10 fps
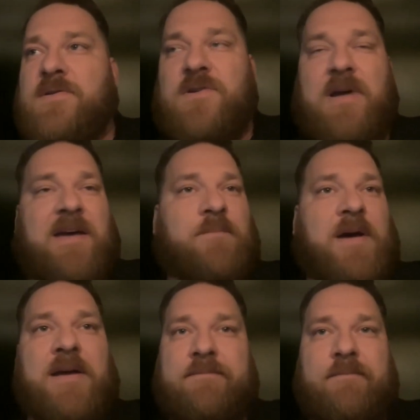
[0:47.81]
And so I have
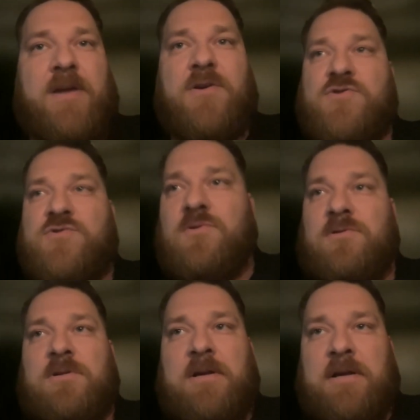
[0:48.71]
my my
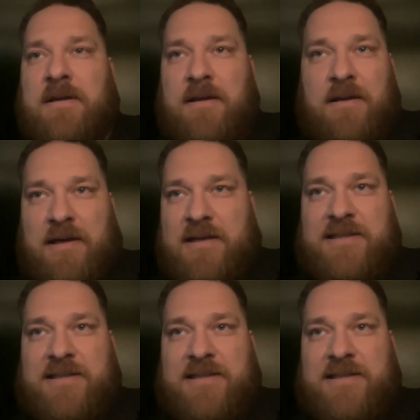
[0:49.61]
usual uh,